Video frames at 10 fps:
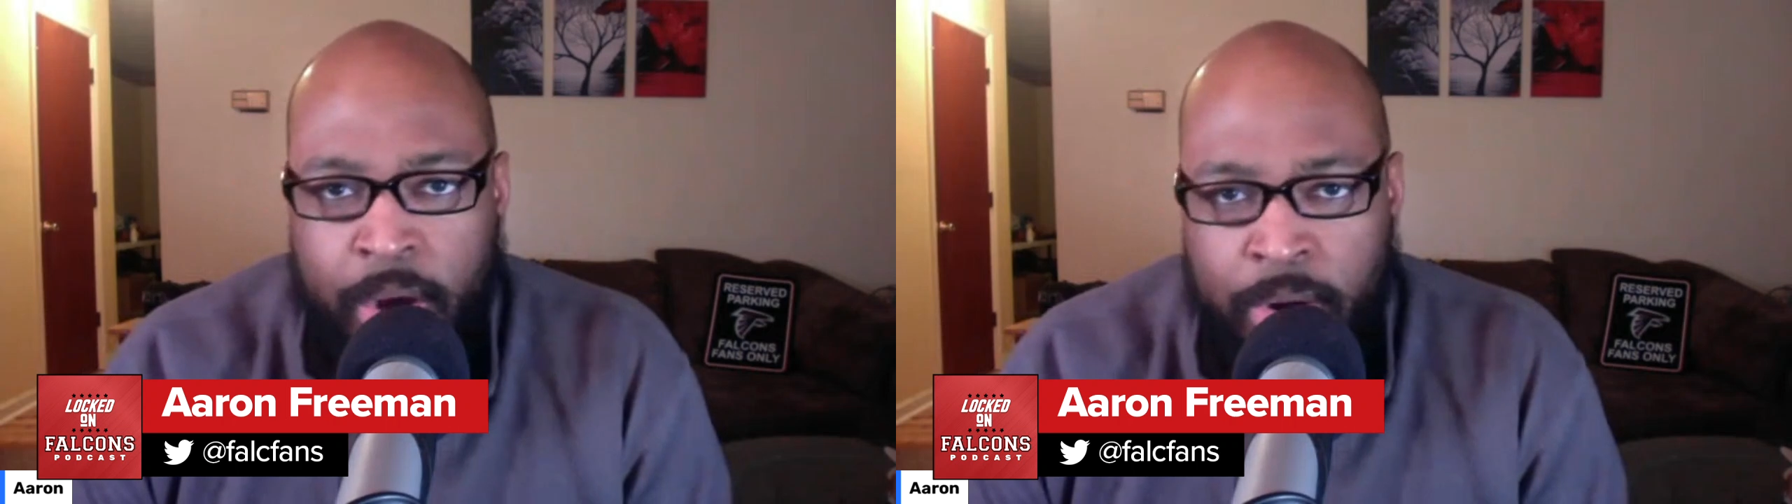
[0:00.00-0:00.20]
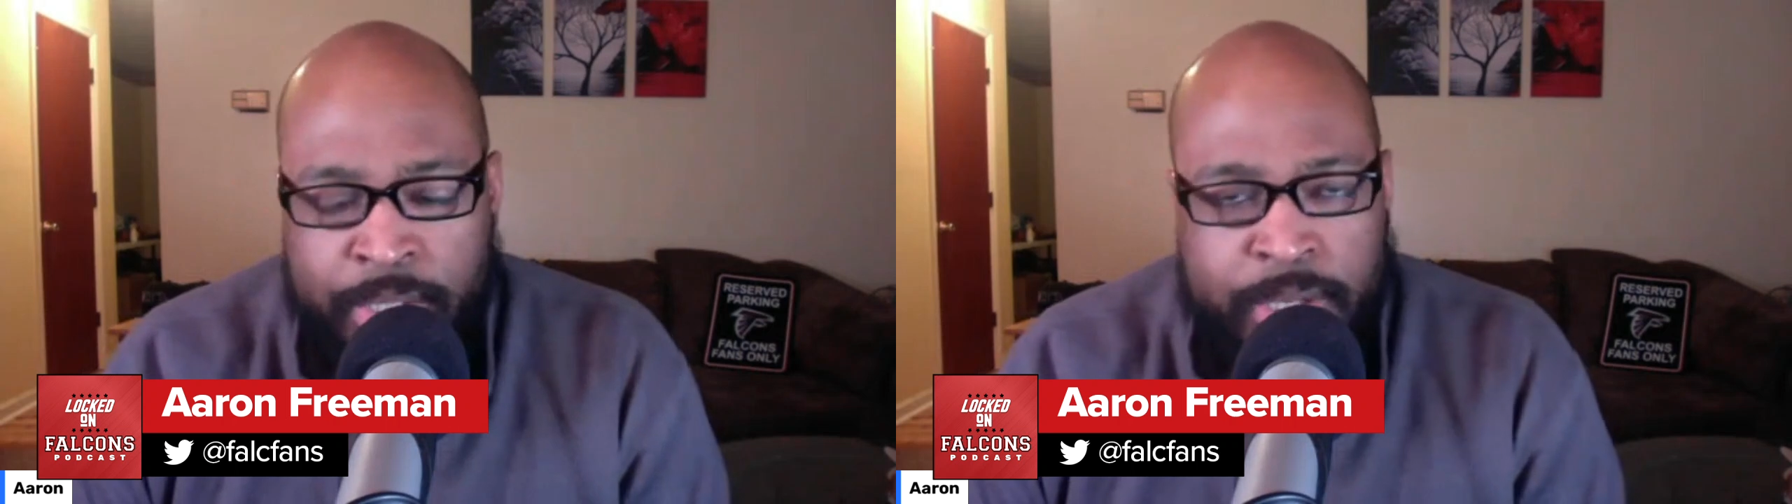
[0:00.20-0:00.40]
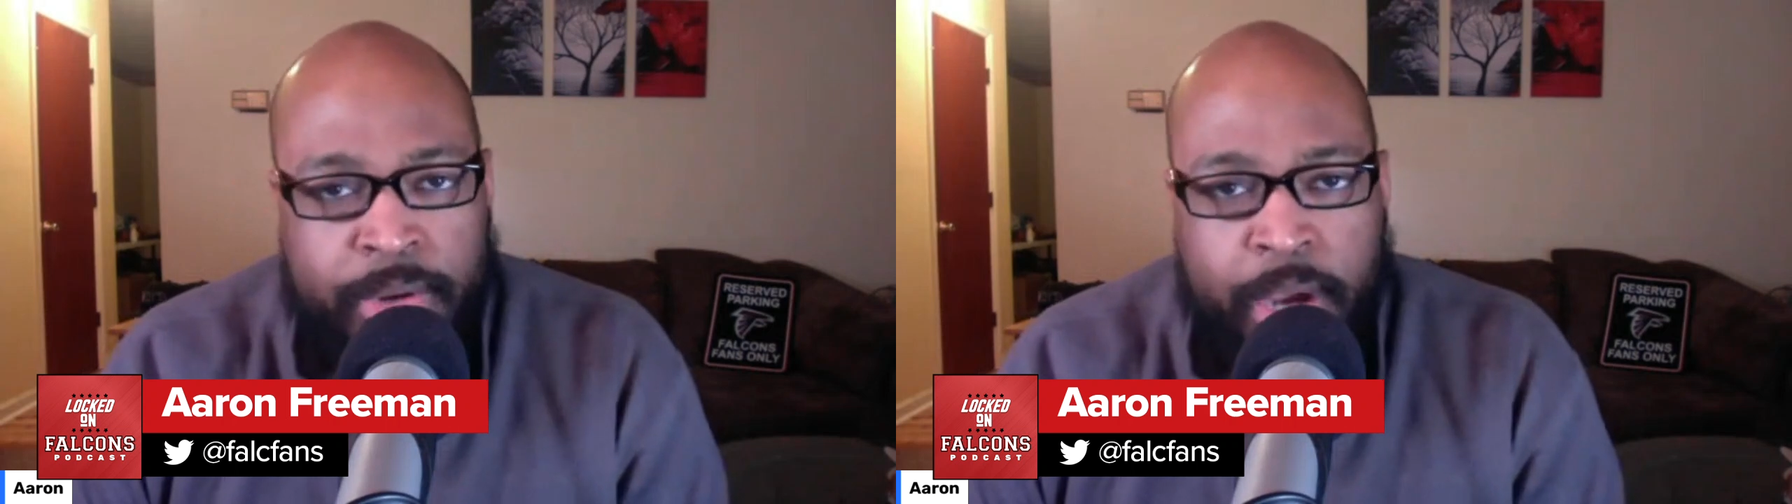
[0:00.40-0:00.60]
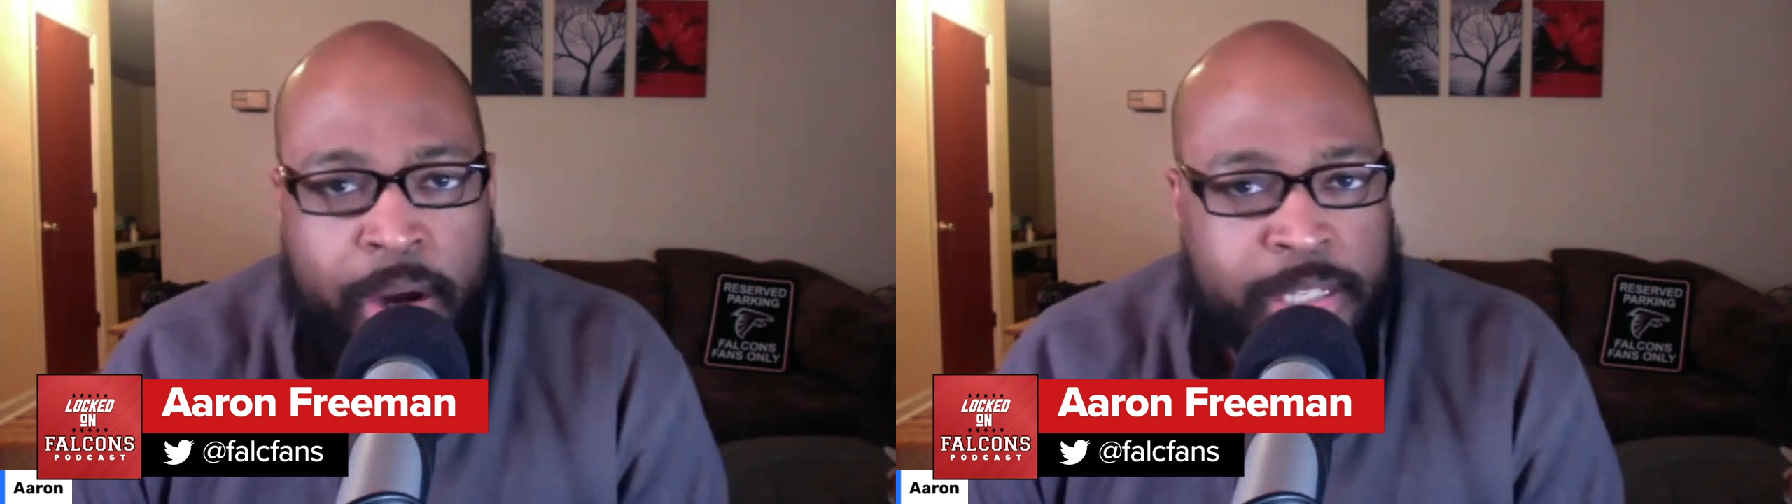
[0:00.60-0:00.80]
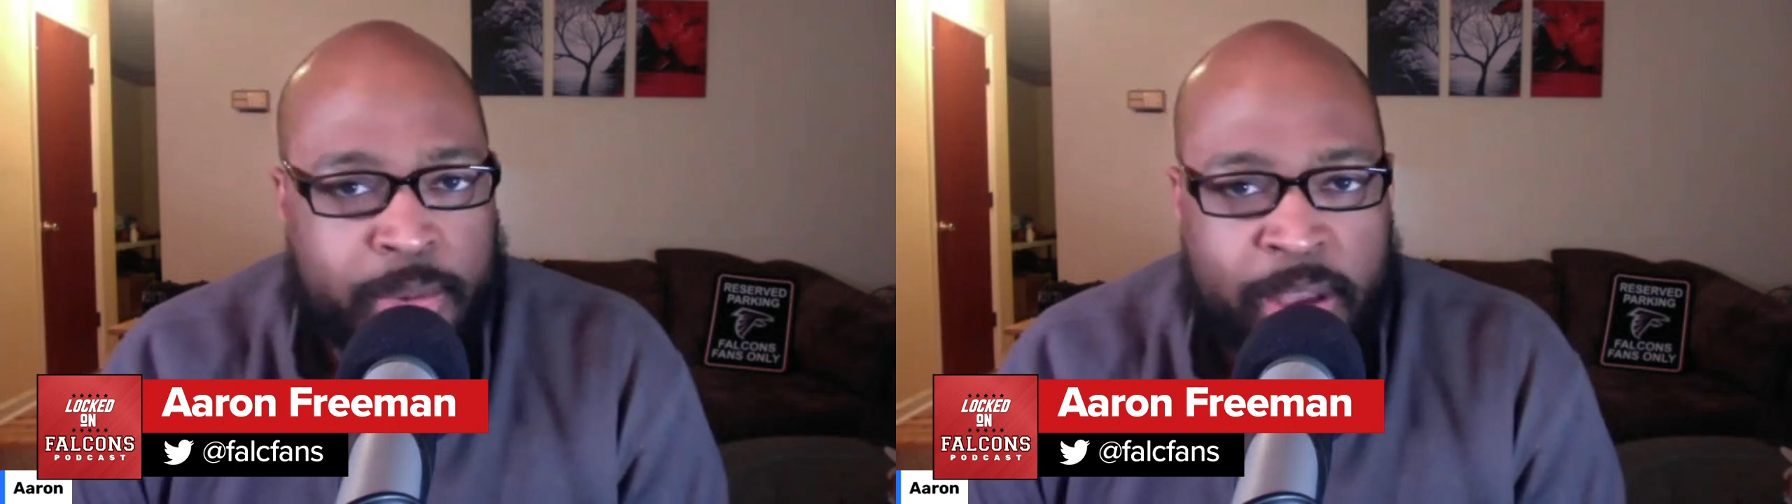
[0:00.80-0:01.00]
or so
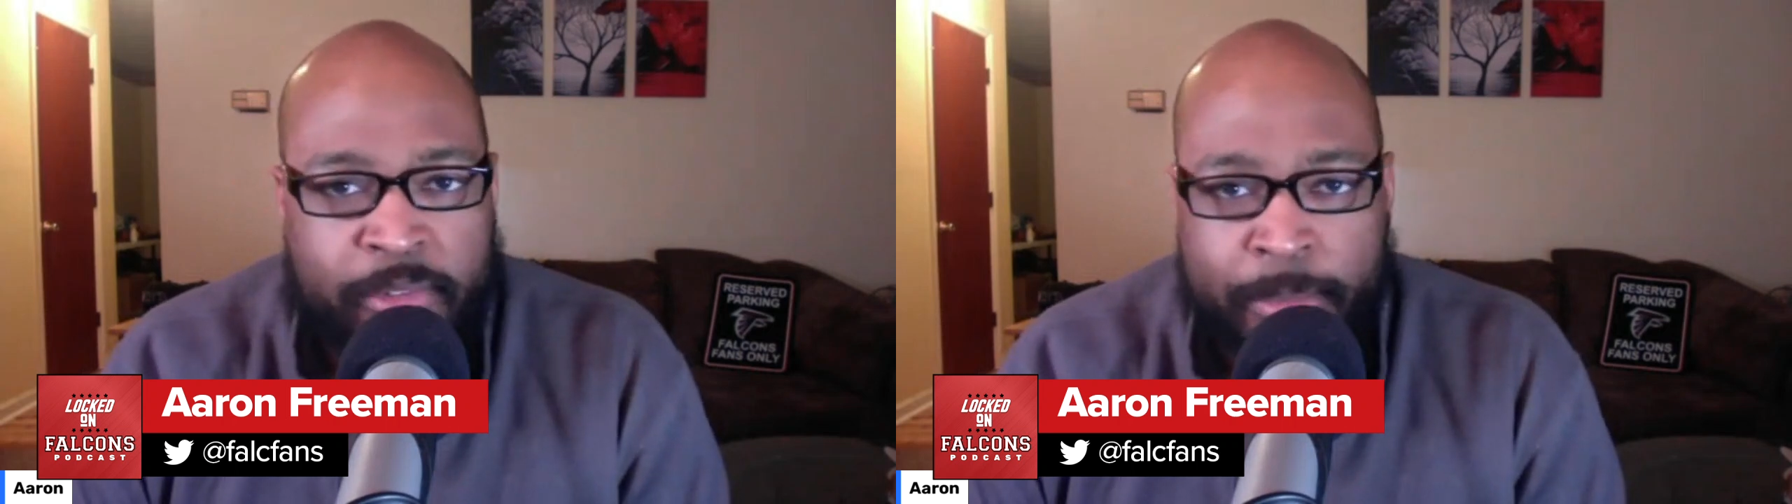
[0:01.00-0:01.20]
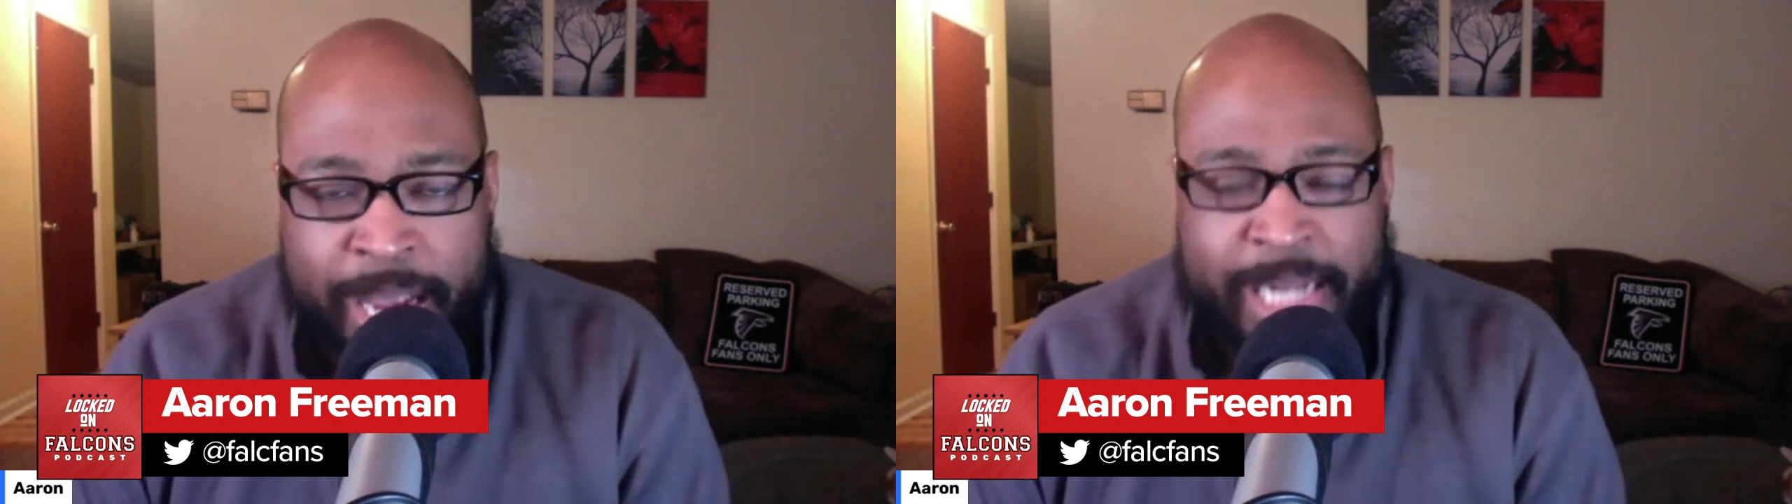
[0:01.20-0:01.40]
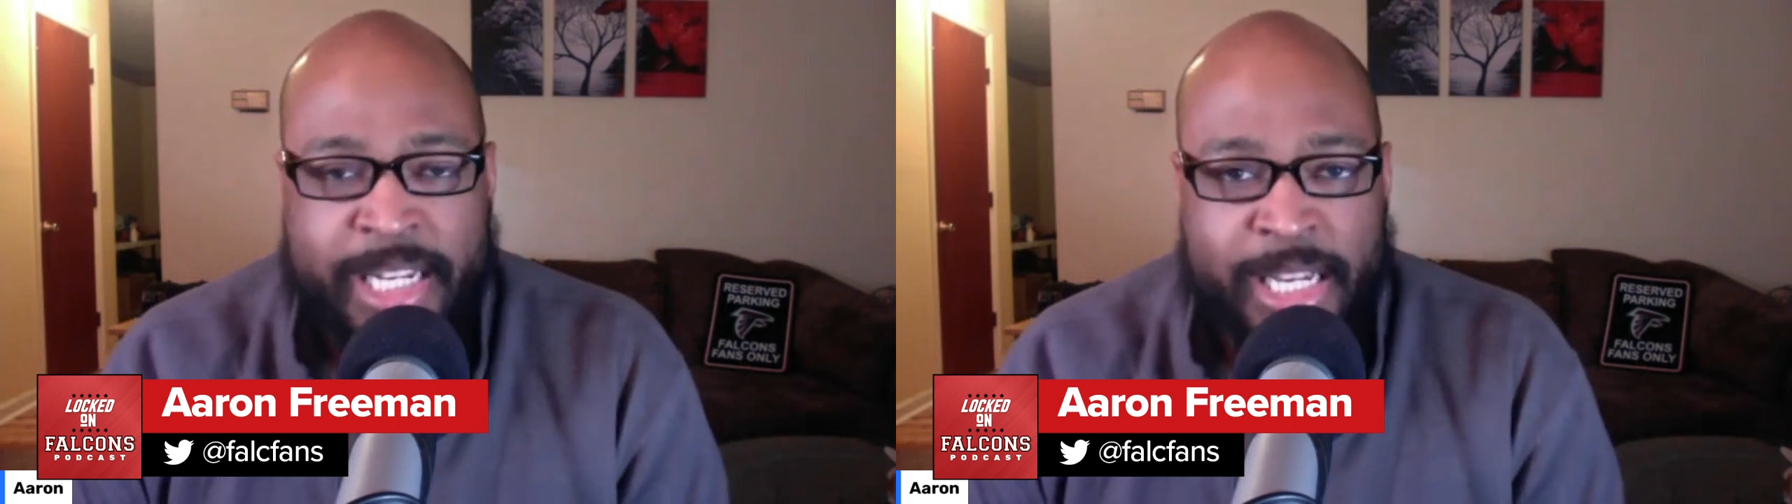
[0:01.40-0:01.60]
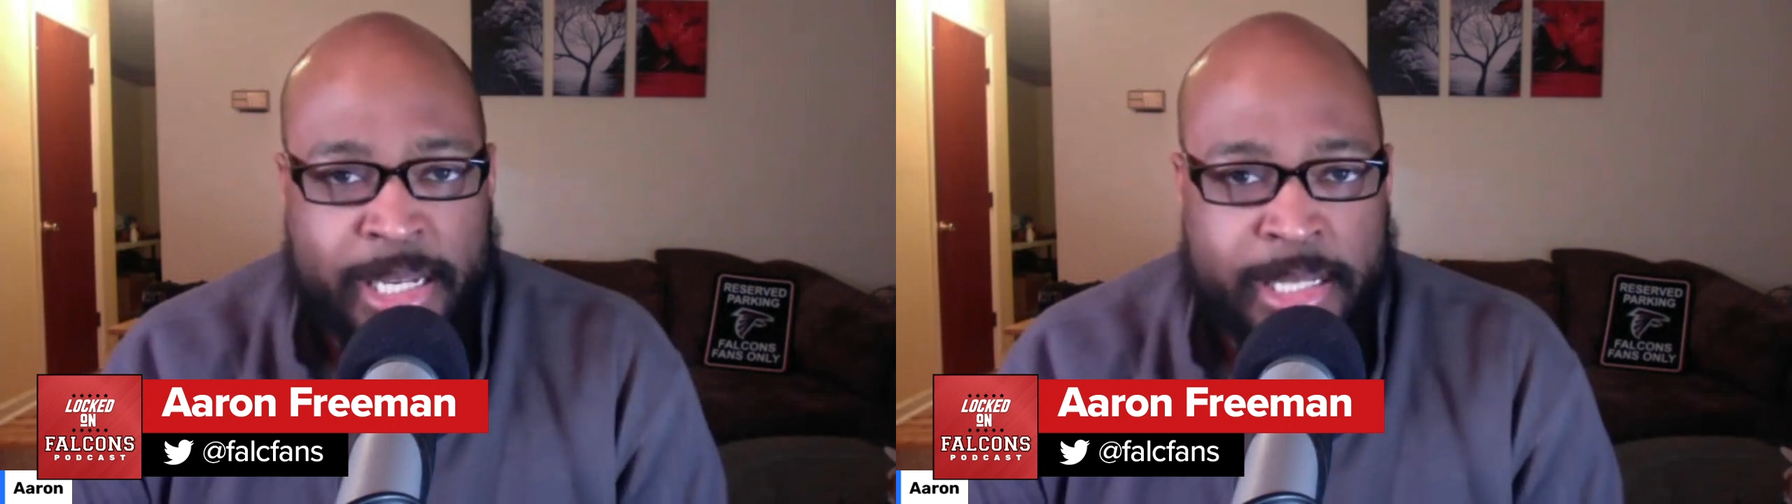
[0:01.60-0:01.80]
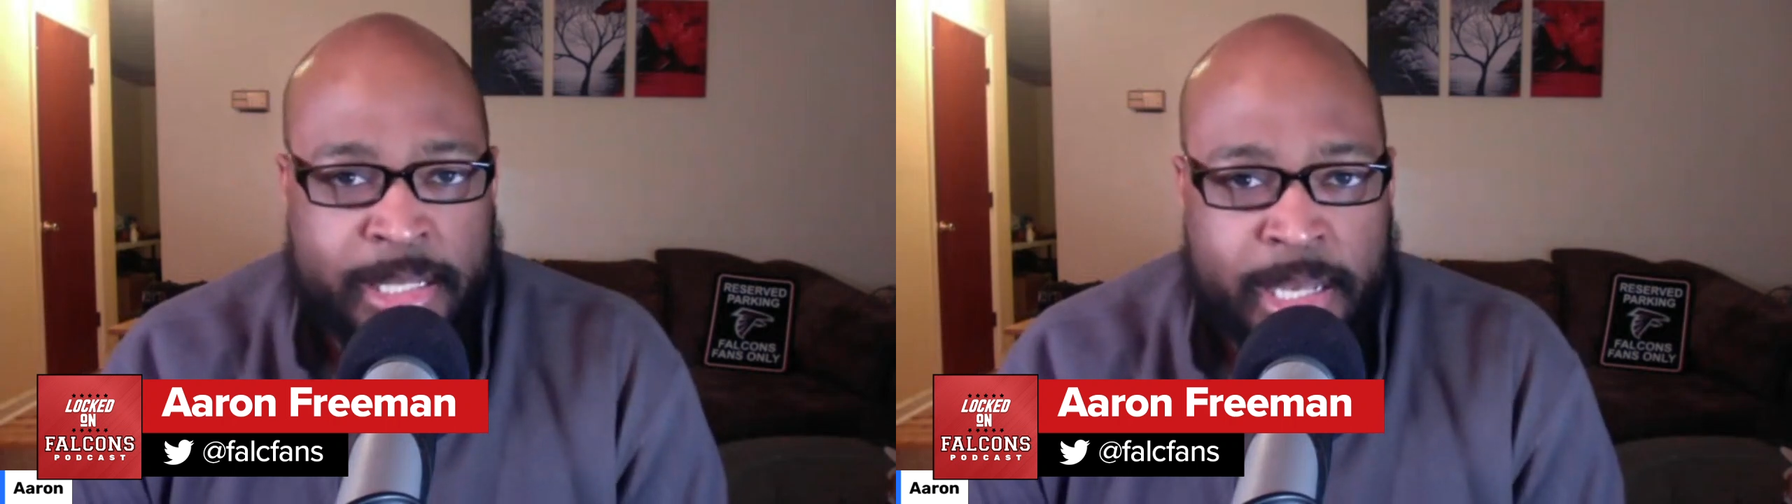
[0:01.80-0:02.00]
yards away from Mike
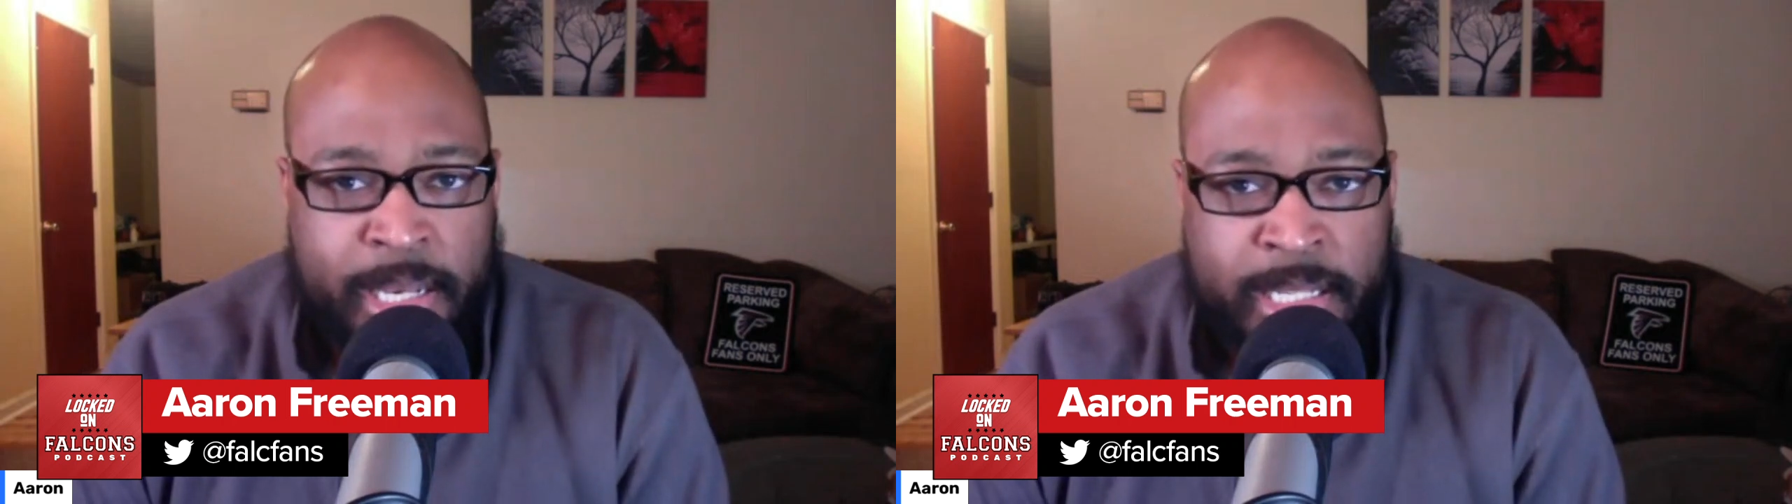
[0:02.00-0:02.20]
Ditka's